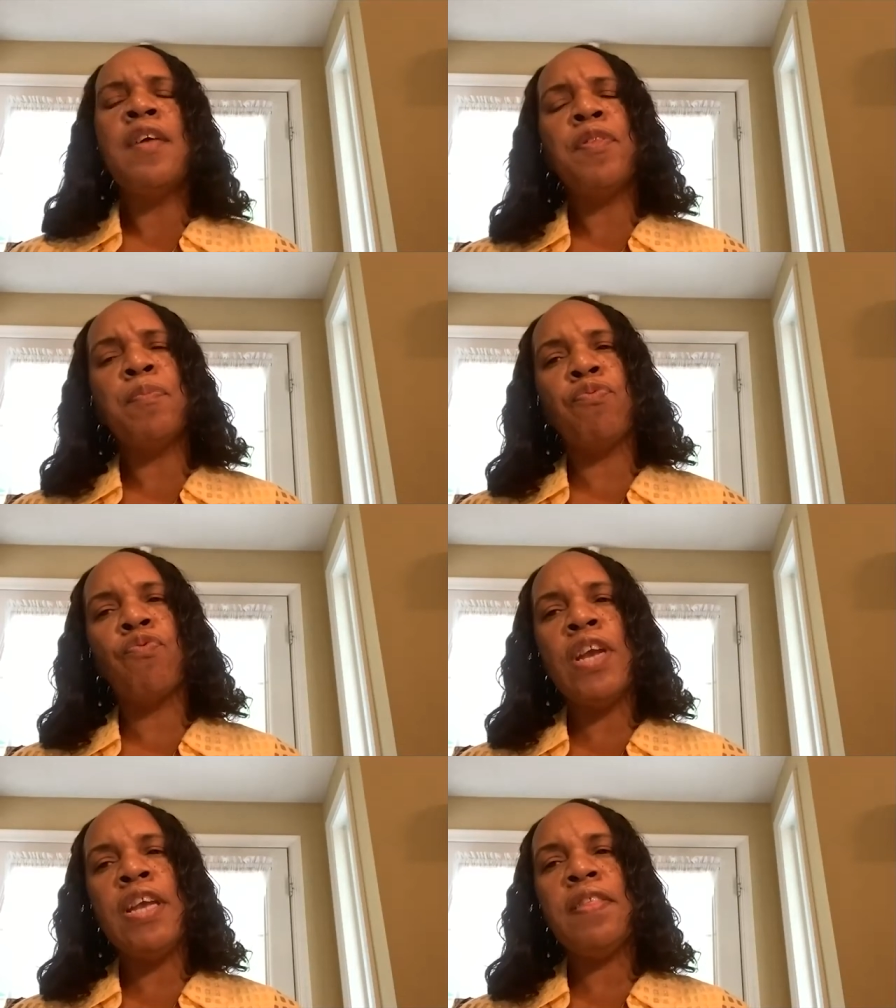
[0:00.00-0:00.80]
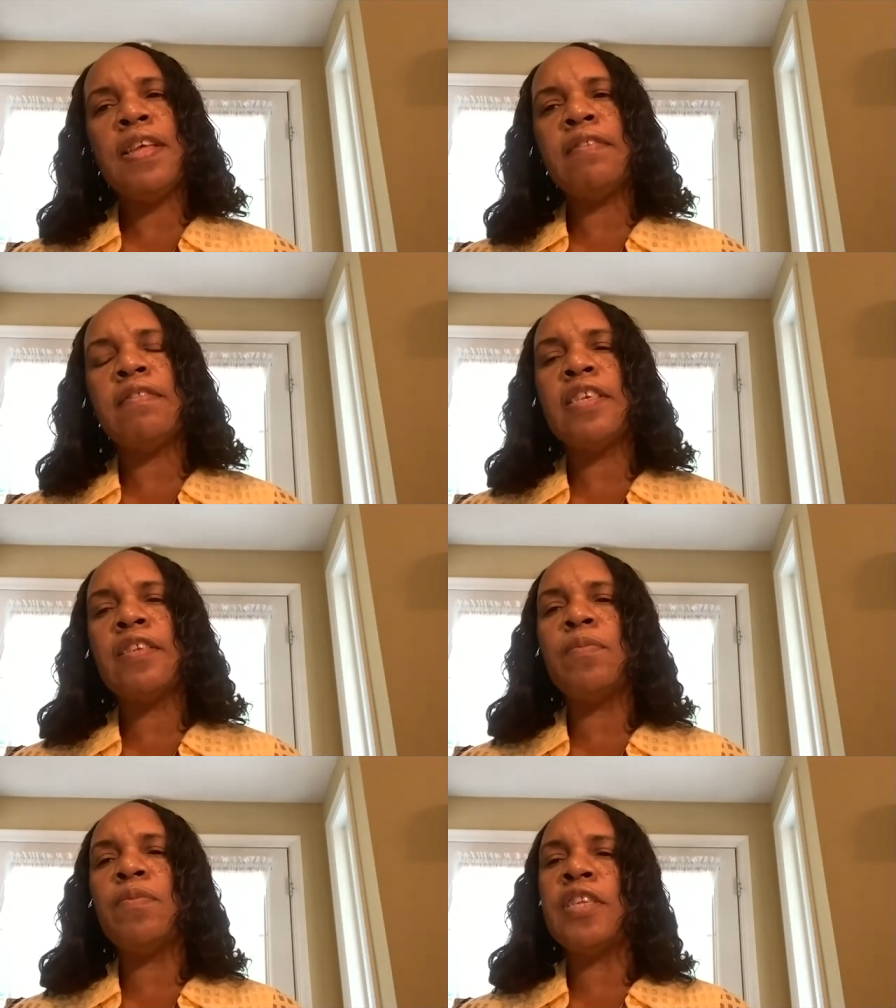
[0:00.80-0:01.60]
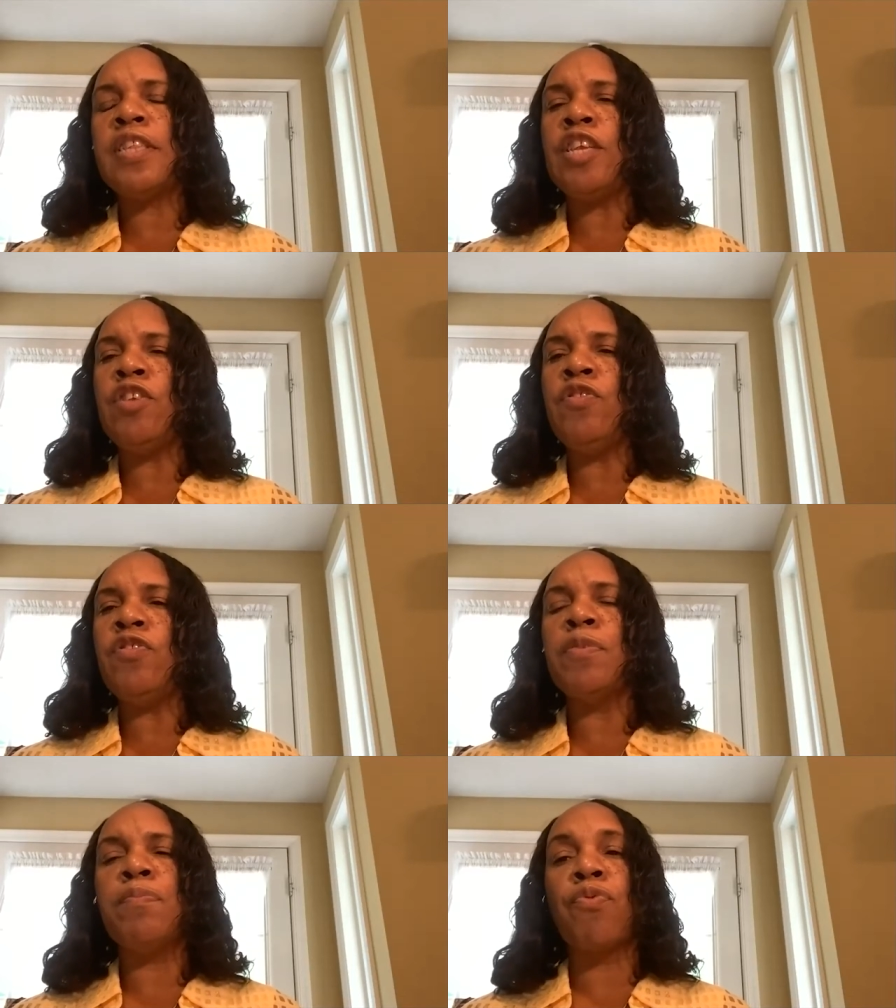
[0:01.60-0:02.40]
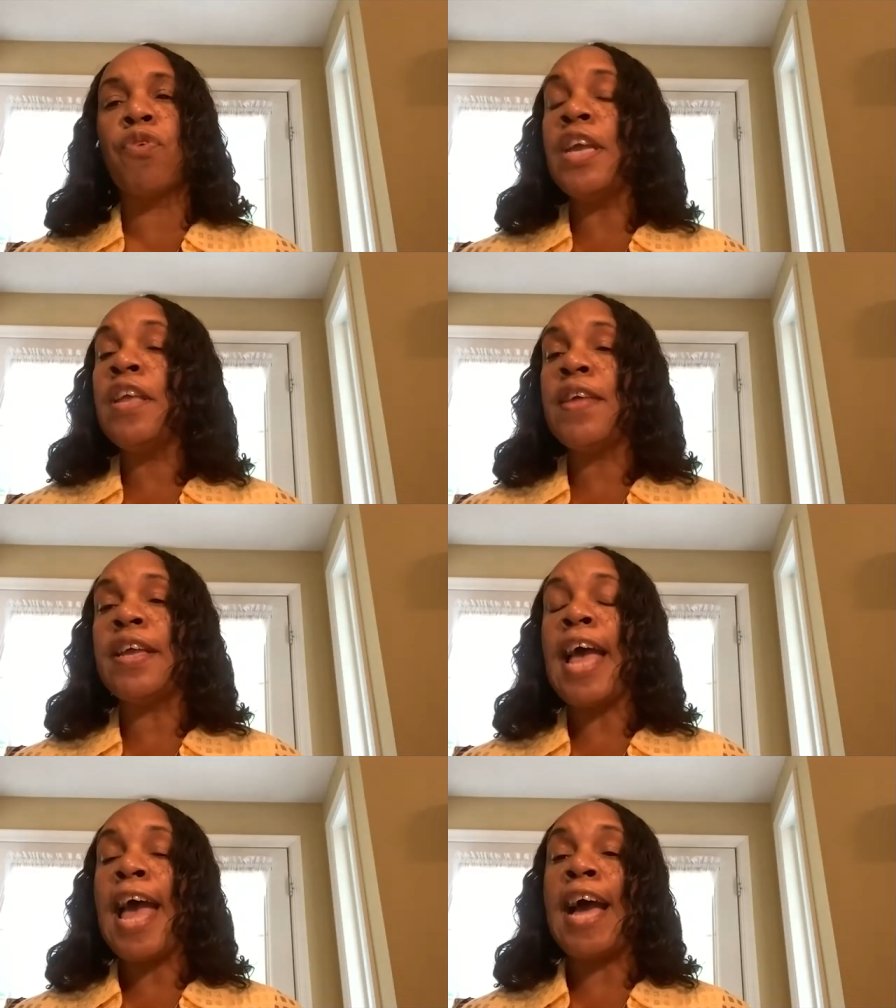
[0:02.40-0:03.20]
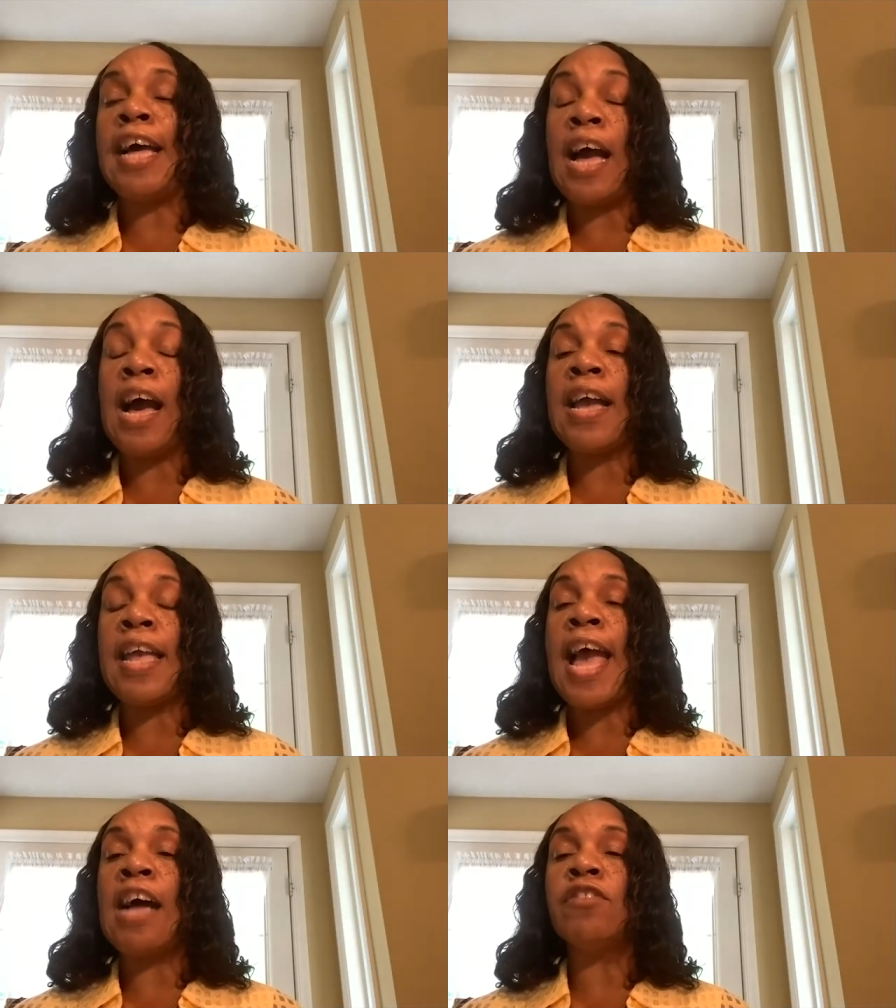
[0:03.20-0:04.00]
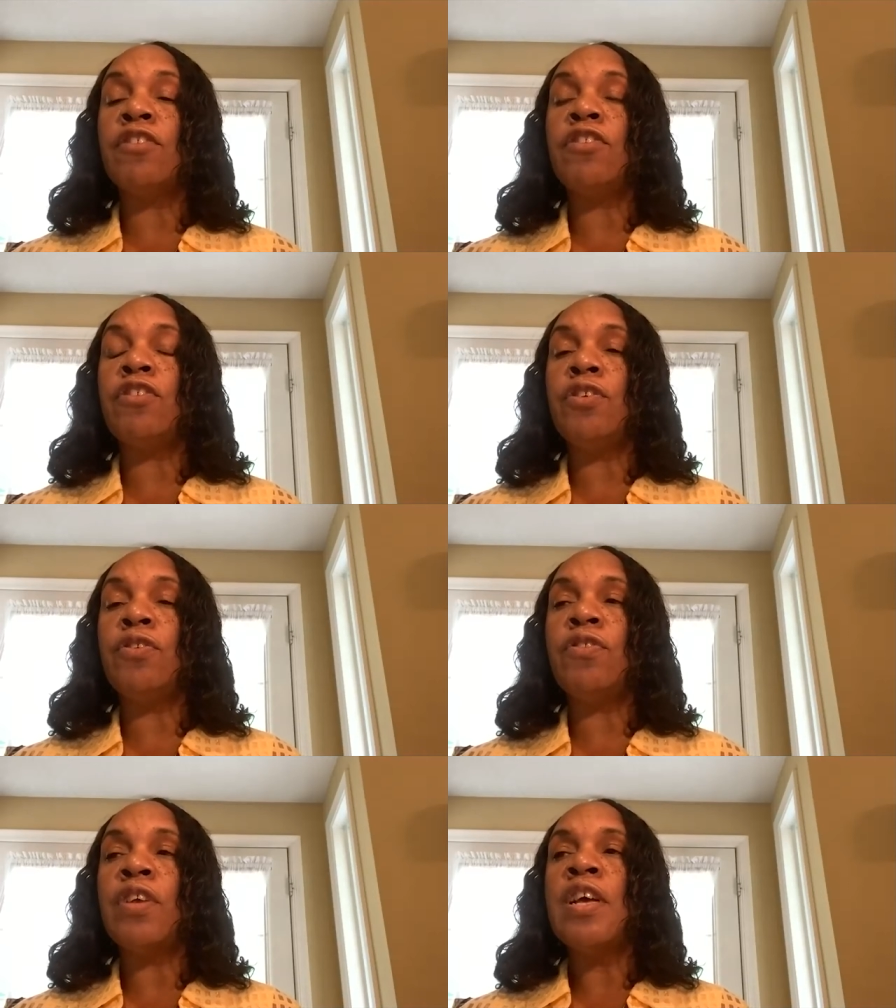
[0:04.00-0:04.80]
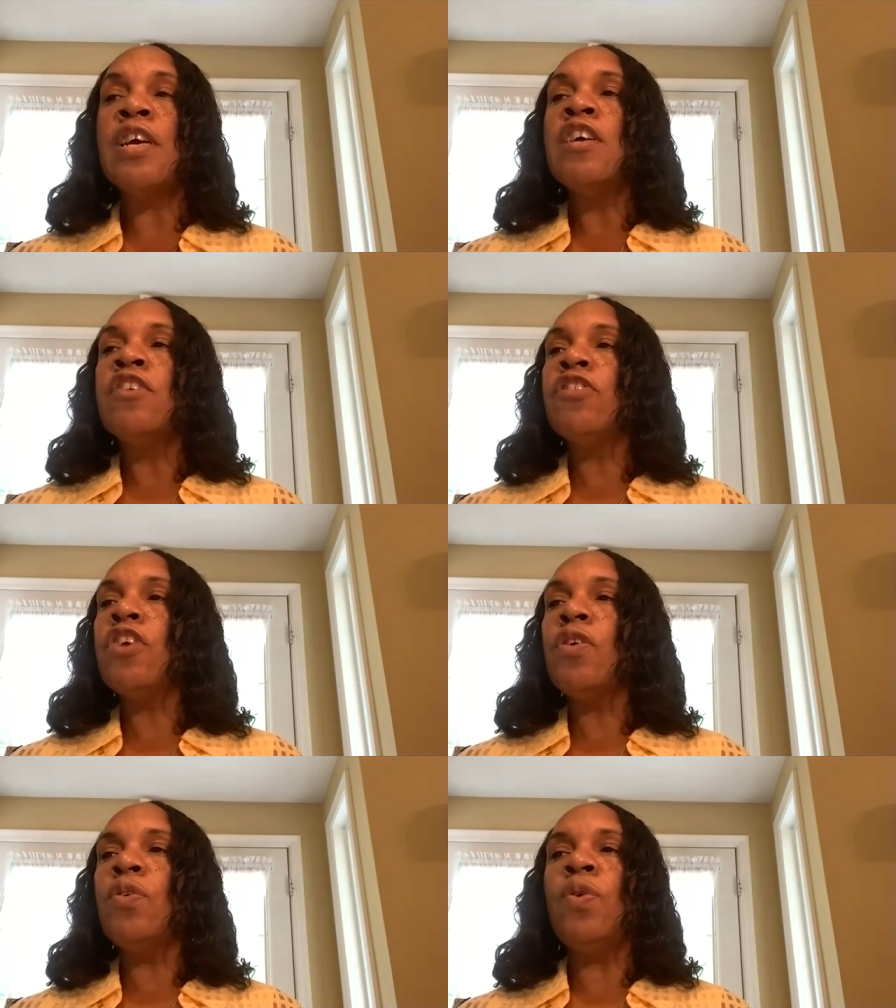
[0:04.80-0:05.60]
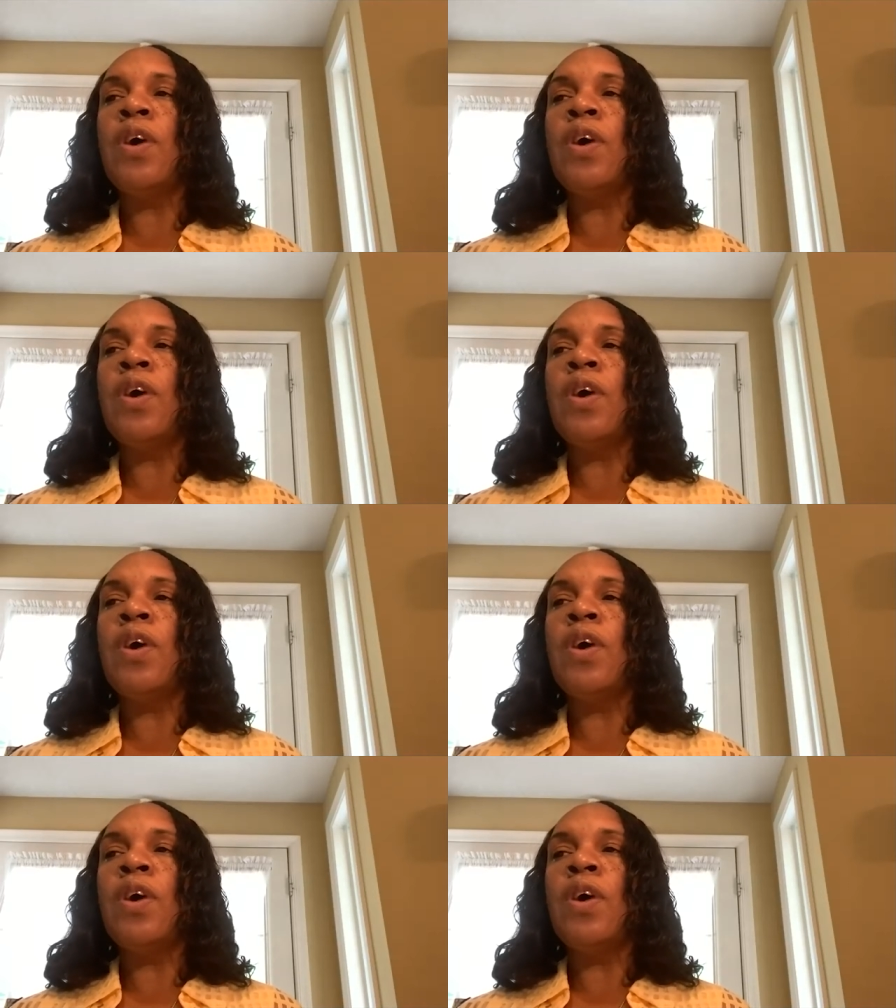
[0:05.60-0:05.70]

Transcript: the breathing systems that they use to breathe at high, high altitudes. Yeah. So,